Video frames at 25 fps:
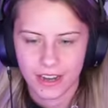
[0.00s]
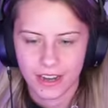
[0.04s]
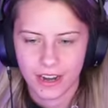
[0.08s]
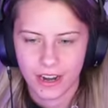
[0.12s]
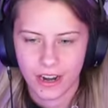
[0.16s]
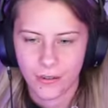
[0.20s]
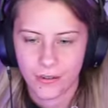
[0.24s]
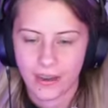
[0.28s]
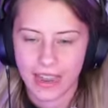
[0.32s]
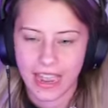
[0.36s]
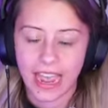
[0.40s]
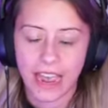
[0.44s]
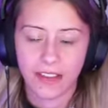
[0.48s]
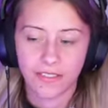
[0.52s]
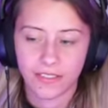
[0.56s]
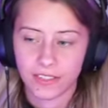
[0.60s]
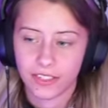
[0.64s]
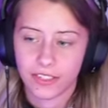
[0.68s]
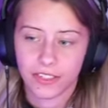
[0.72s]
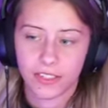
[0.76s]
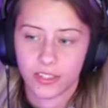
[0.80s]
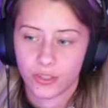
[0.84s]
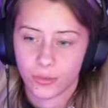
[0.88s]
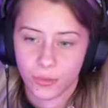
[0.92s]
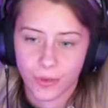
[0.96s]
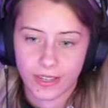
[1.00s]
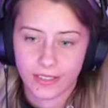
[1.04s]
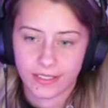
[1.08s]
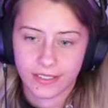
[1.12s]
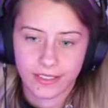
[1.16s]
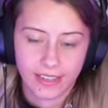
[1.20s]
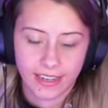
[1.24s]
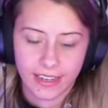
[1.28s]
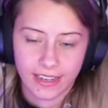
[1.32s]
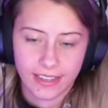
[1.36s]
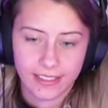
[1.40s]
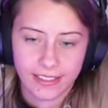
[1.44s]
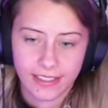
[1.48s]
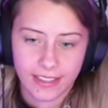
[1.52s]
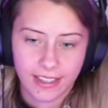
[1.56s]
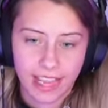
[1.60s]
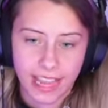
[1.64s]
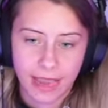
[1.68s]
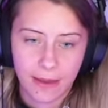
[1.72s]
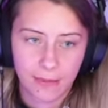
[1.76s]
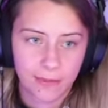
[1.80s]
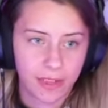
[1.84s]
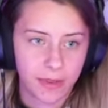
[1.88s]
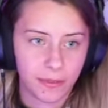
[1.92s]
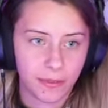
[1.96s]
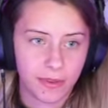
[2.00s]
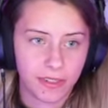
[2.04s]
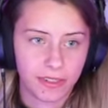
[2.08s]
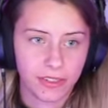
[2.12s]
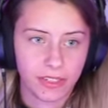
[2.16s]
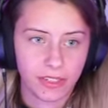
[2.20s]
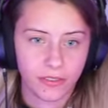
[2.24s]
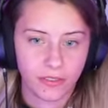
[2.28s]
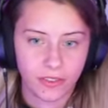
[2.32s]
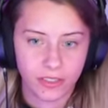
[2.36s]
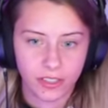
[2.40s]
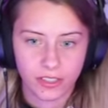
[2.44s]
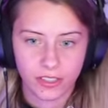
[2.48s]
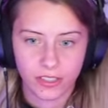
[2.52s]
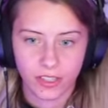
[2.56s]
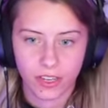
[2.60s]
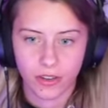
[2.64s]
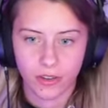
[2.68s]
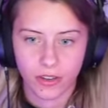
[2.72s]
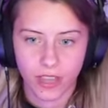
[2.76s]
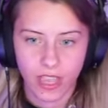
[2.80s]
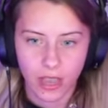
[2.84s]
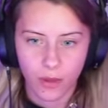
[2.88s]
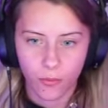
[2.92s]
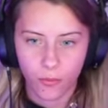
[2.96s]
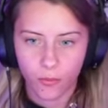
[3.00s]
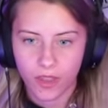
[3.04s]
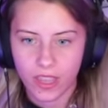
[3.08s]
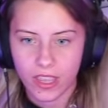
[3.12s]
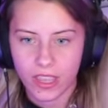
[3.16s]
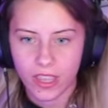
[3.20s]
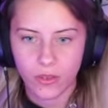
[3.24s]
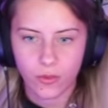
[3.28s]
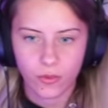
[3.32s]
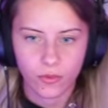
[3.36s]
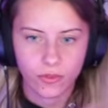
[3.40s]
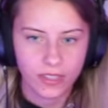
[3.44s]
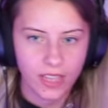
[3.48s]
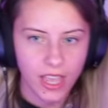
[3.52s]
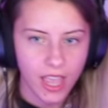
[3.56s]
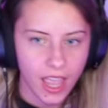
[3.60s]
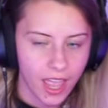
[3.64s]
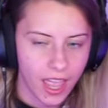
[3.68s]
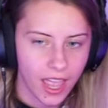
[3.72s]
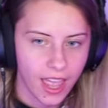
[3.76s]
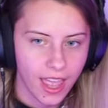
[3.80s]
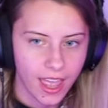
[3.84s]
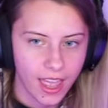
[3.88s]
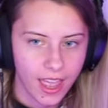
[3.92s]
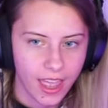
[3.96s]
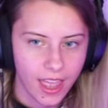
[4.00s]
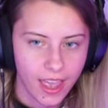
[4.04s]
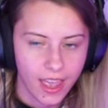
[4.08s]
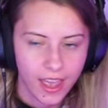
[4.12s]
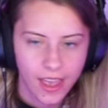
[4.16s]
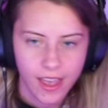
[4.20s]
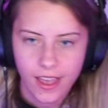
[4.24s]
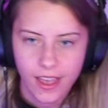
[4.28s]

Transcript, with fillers: Alright, we have to use Wilson because the game's almost over. So can we use a